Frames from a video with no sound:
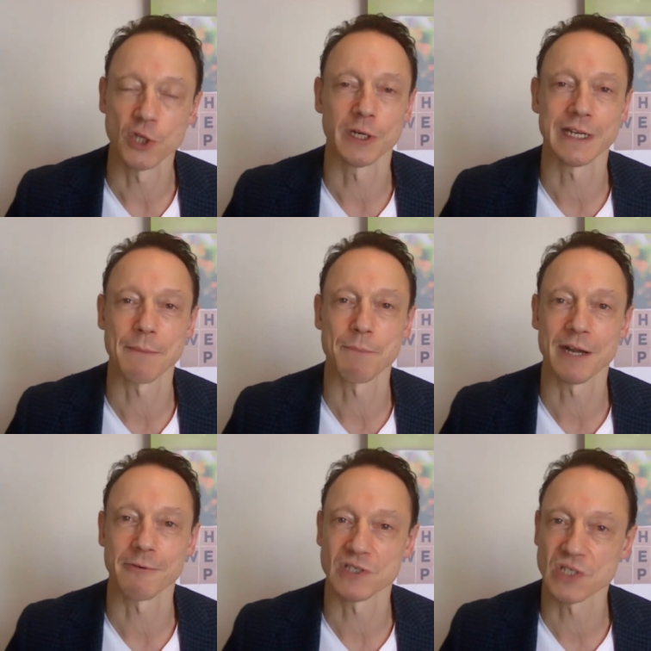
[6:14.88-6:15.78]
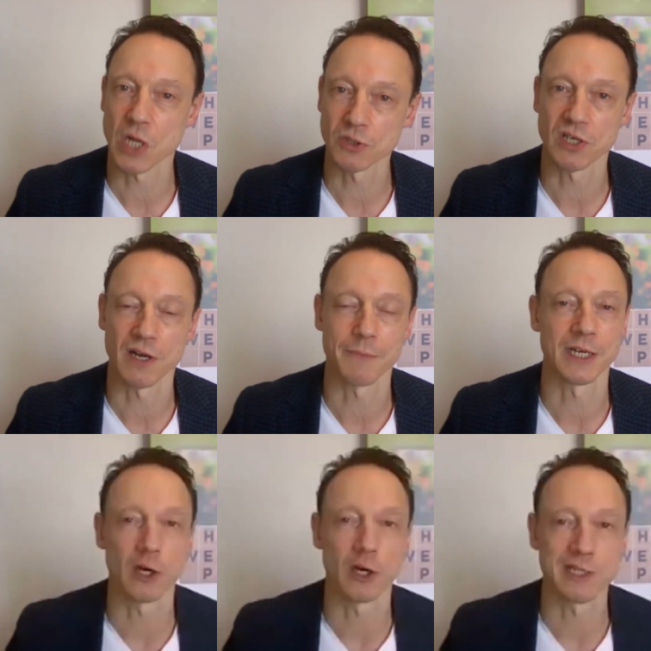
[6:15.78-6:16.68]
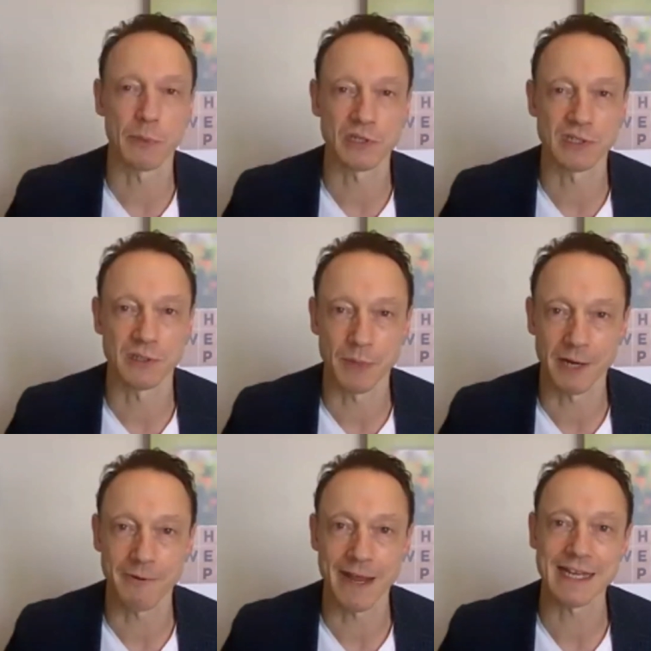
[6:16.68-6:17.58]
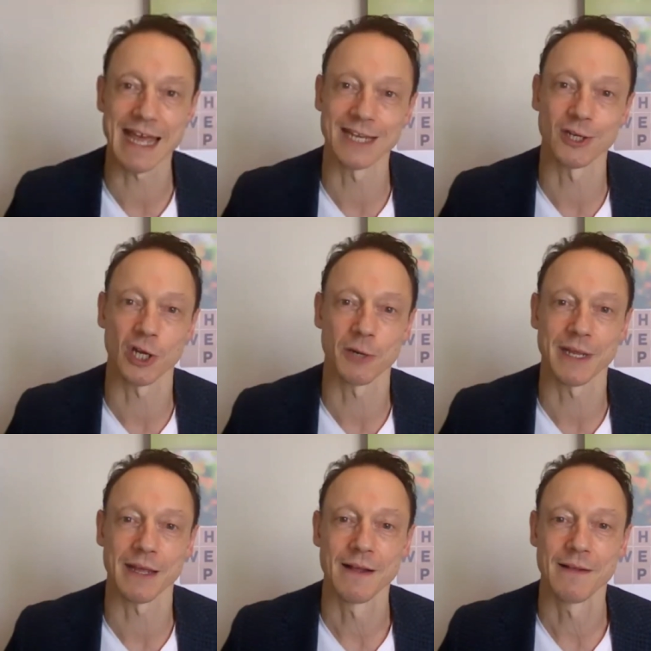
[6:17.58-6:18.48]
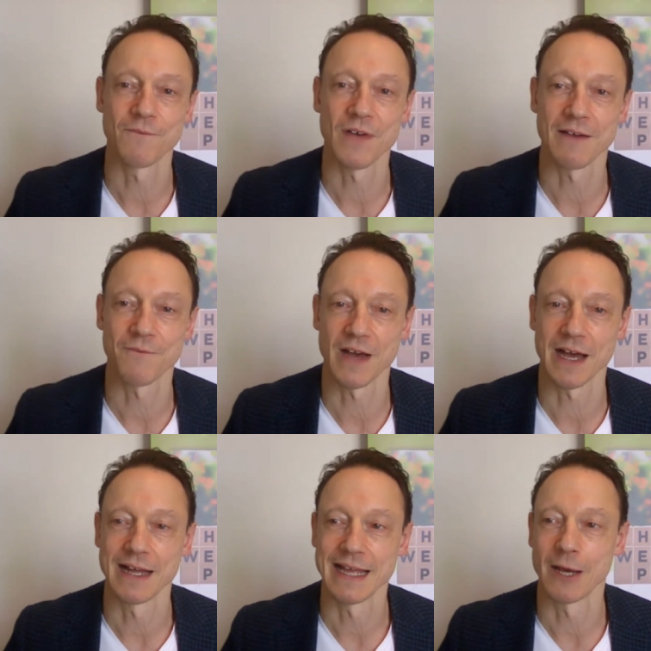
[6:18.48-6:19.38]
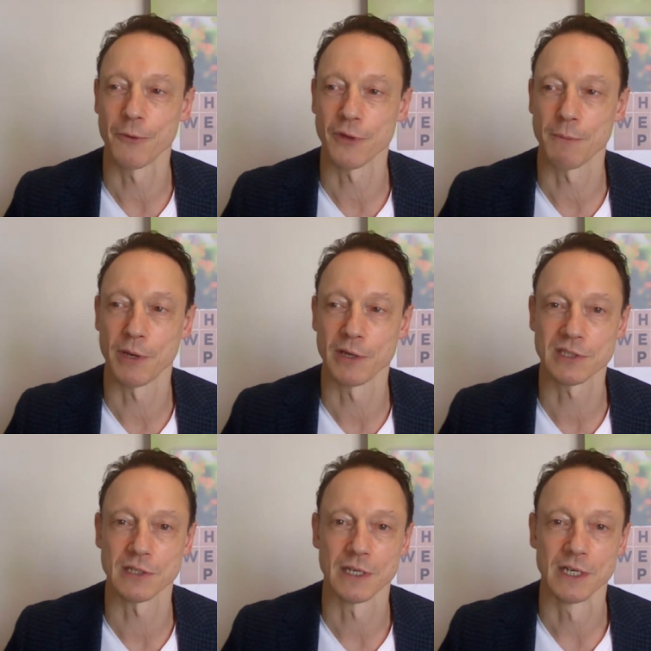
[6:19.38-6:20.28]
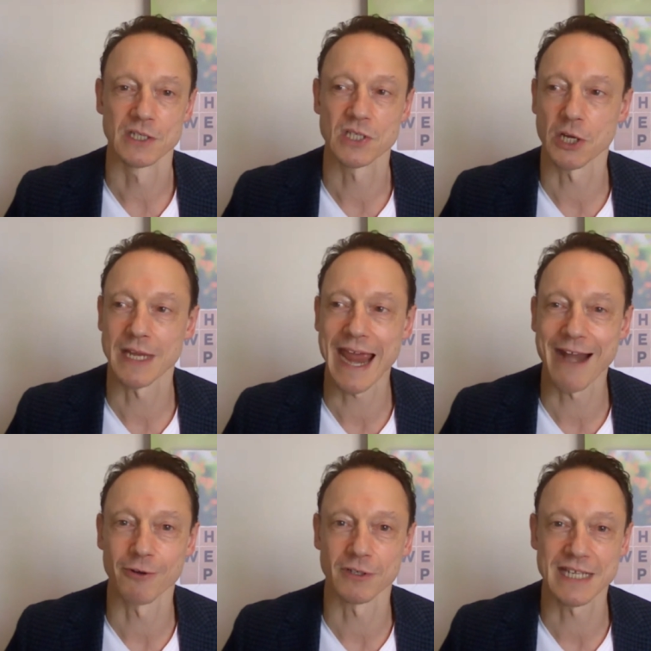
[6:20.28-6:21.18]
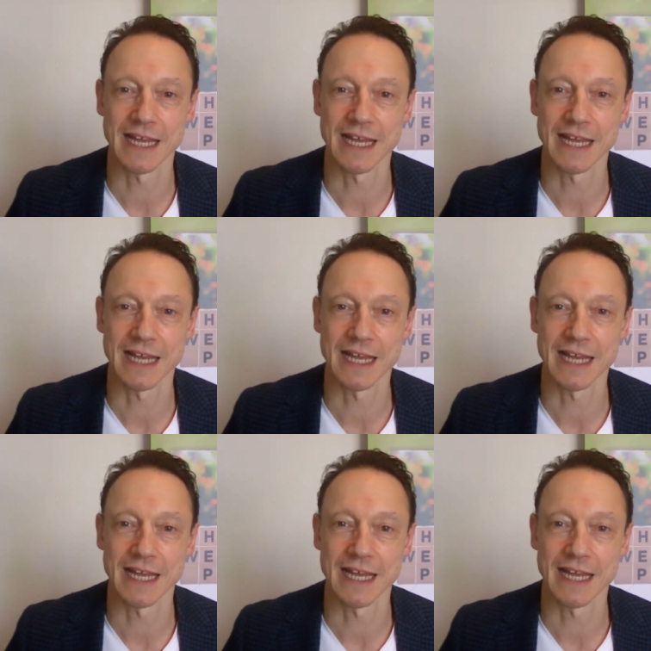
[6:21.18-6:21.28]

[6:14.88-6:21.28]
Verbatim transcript: you're going to get better results, you're going to be a nicer person to be around, and you're going to be a far, far healthier person. So Carol,